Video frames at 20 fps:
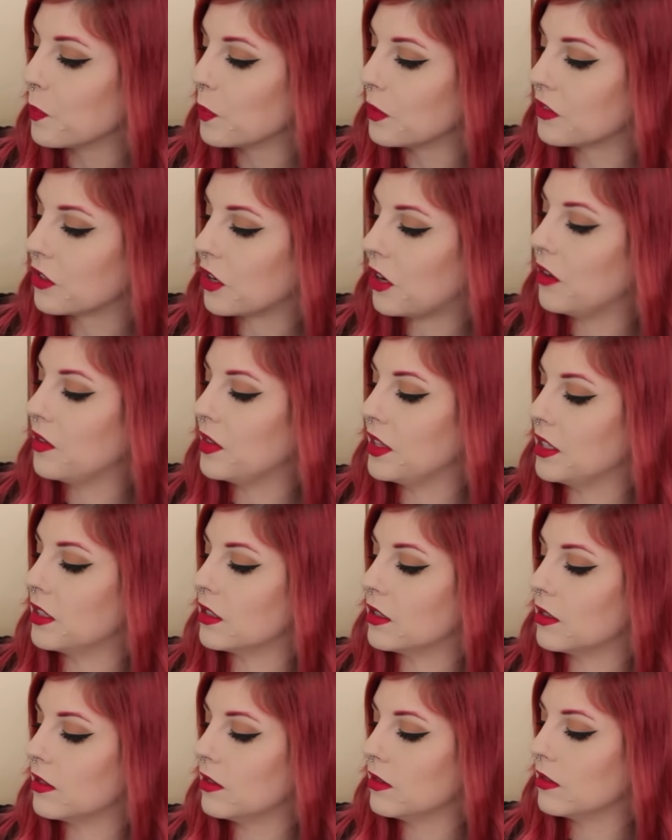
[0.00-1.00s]
we've got
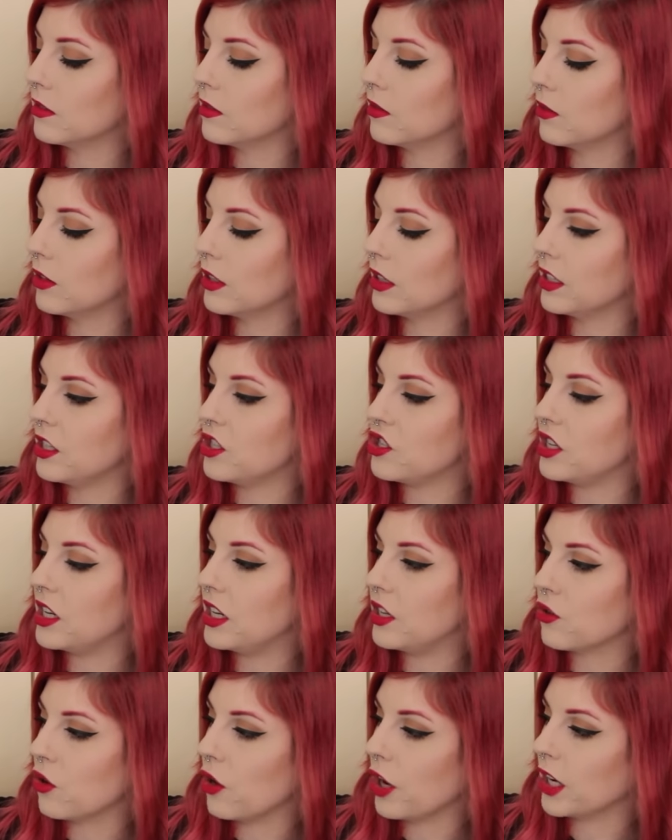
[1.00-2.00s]
this really
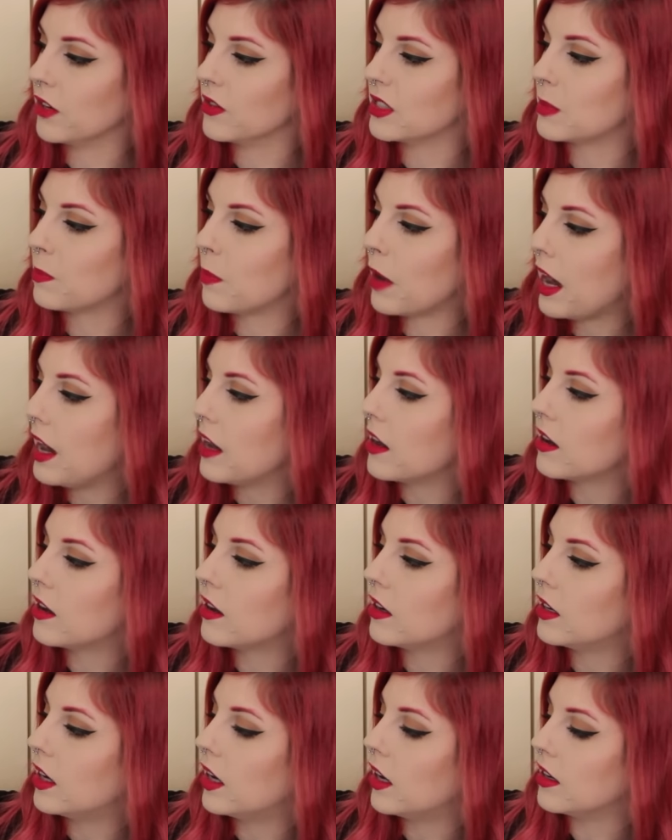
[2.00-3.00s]
shitty drawing of a
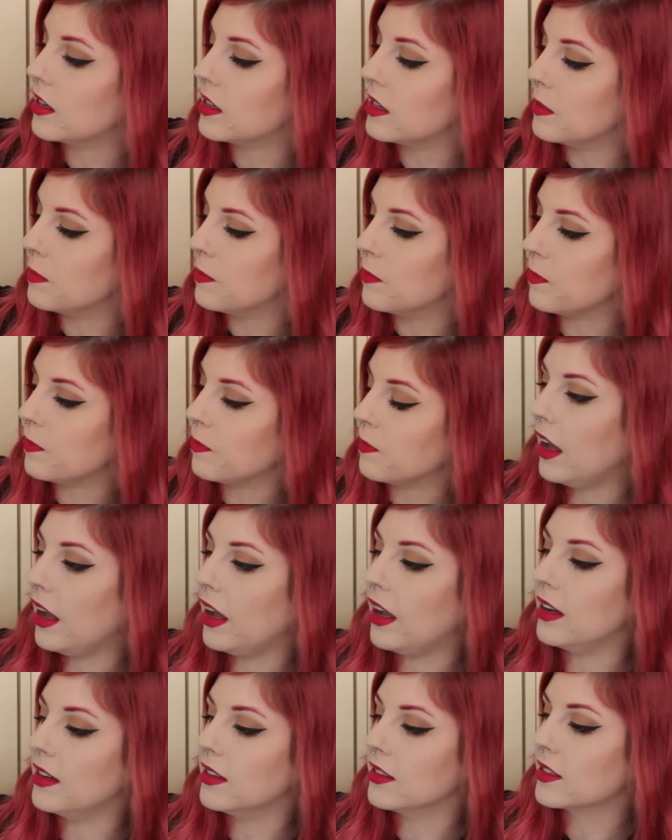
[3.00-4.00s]
spider,
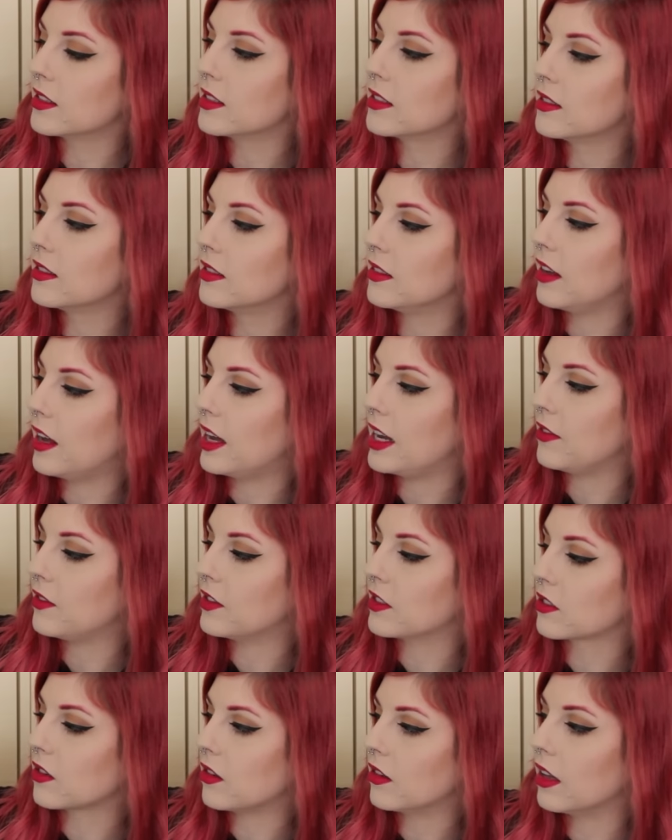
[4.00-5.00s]
and yeah,
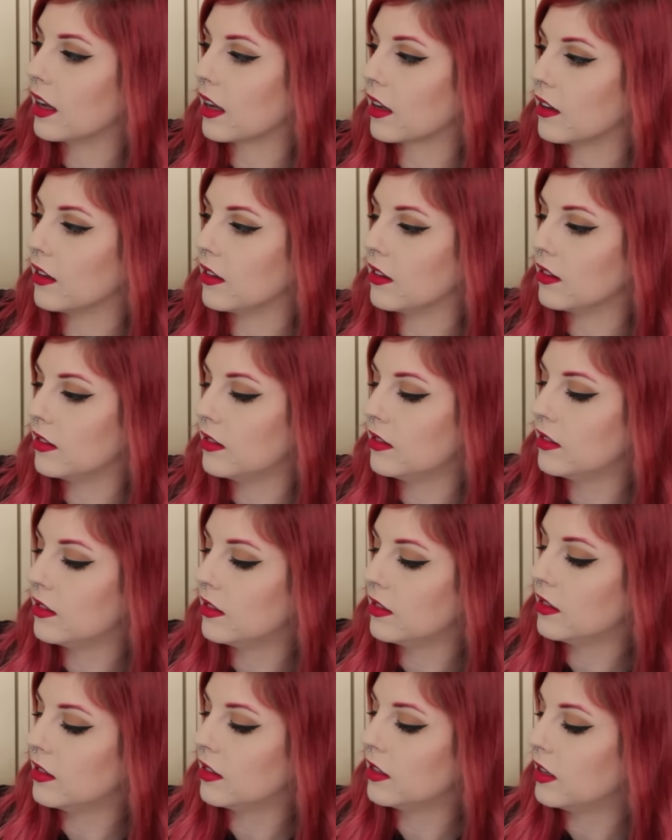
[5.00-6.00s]
you've just got like a
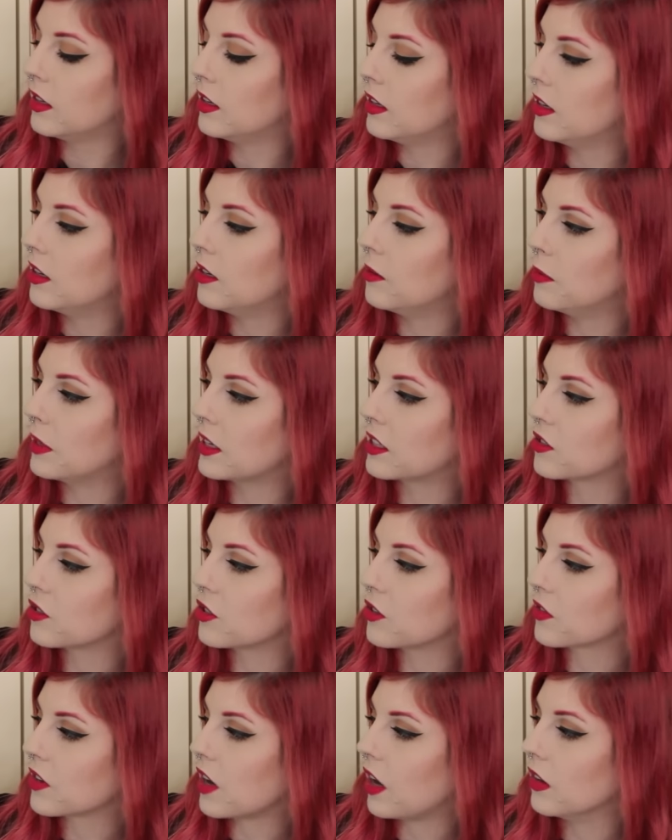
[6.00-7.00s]

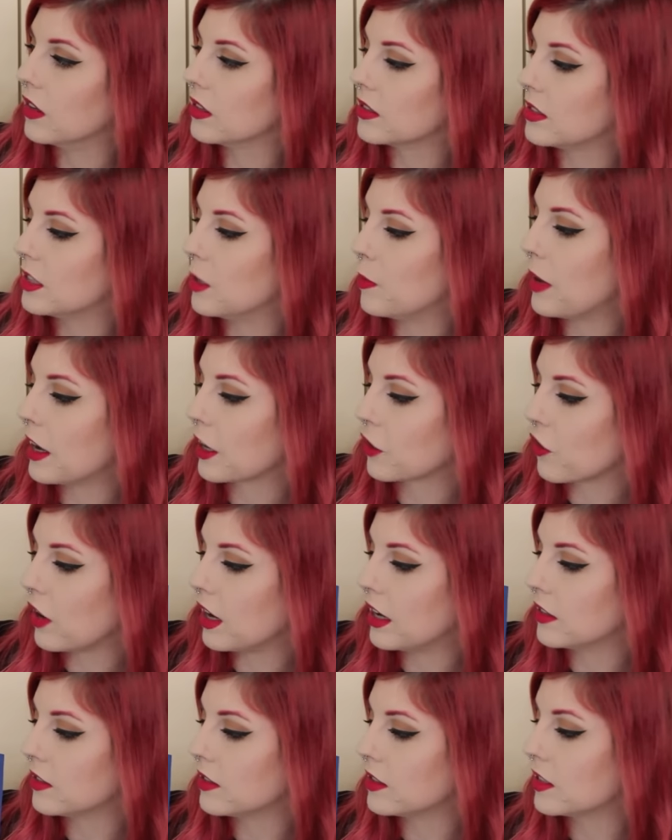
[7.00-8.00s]
mixture of colours in the
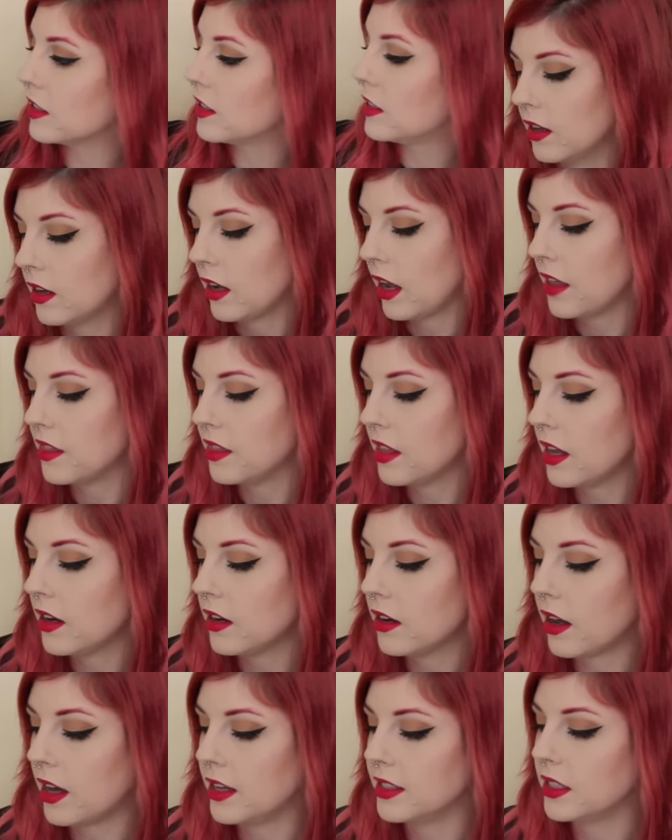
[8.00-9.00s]
background. And
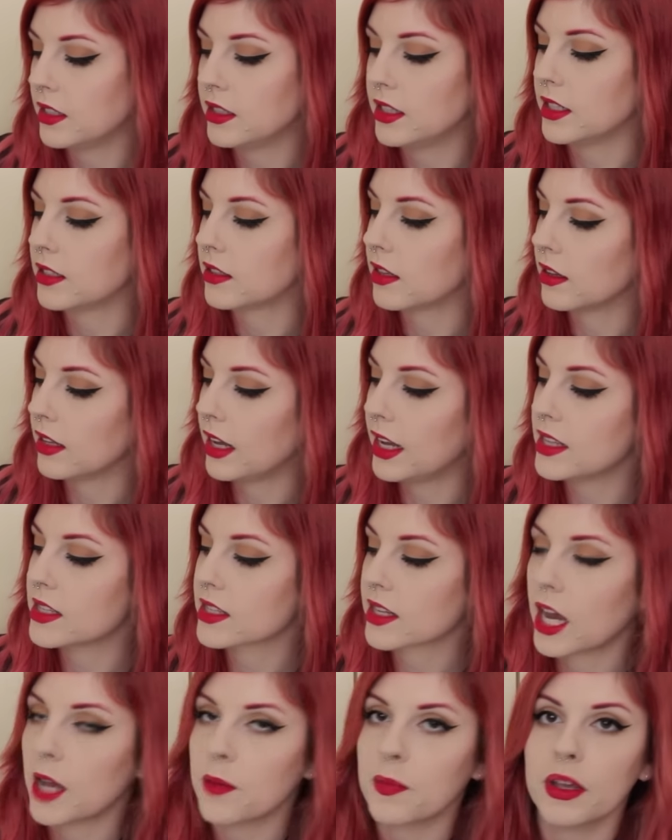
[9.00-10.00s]
then I did this
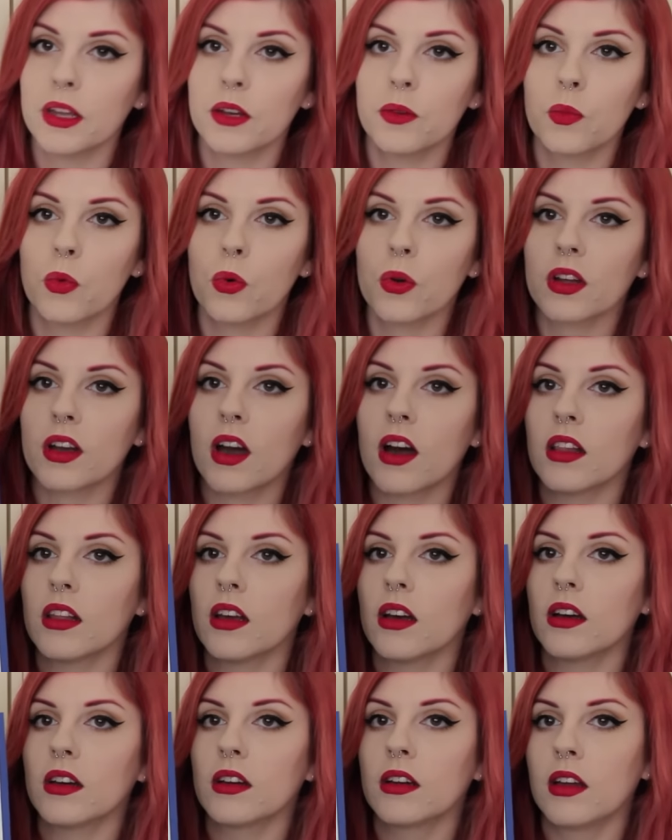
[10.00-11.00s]
landscape in
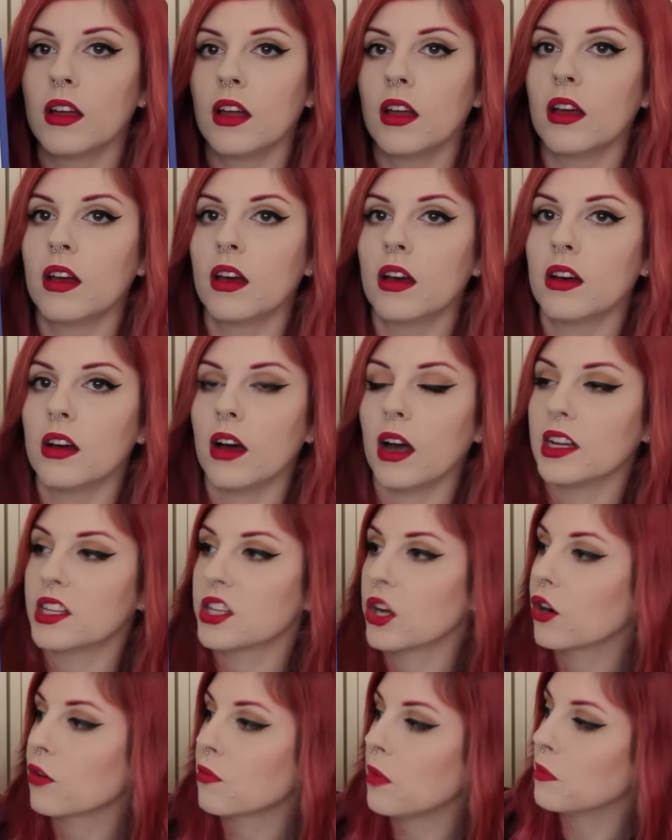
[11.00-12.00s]
watercolour. I
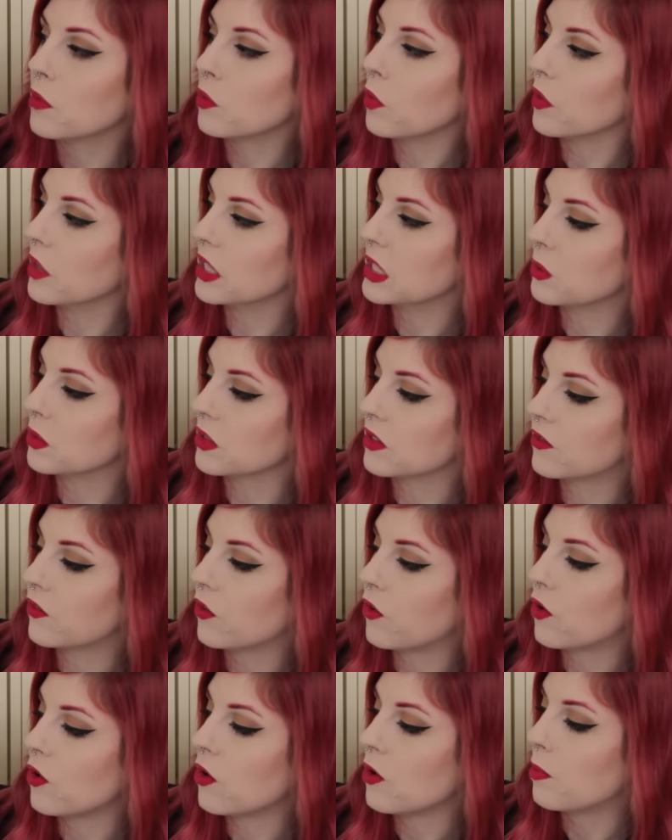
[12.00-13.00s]
don't remember what this was
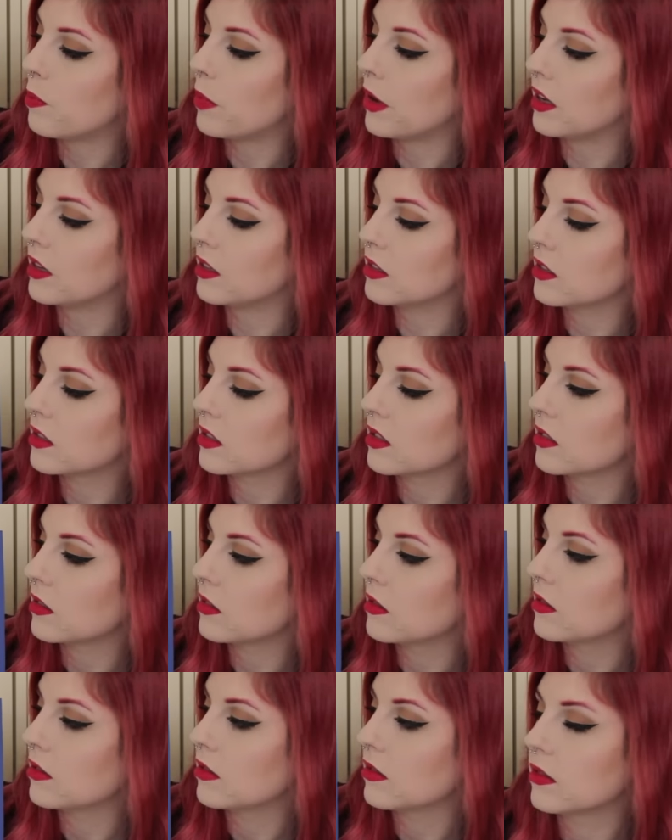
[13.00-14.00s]
for, but
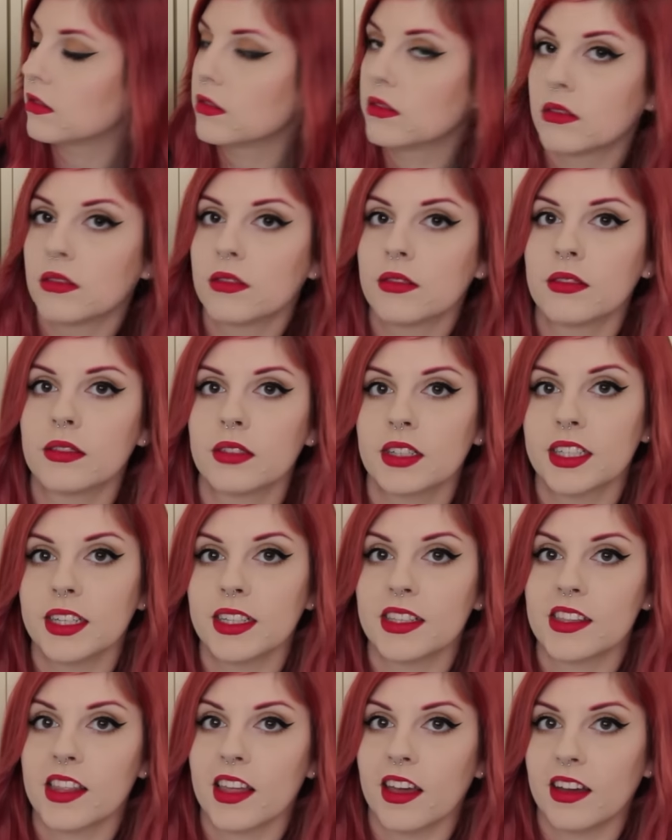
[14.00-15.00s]

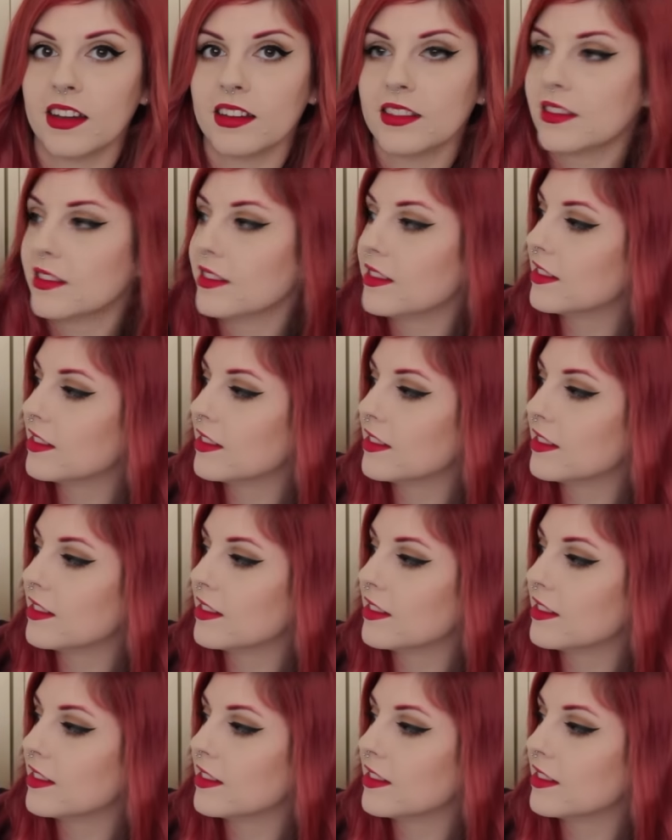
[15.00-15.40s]
it's there.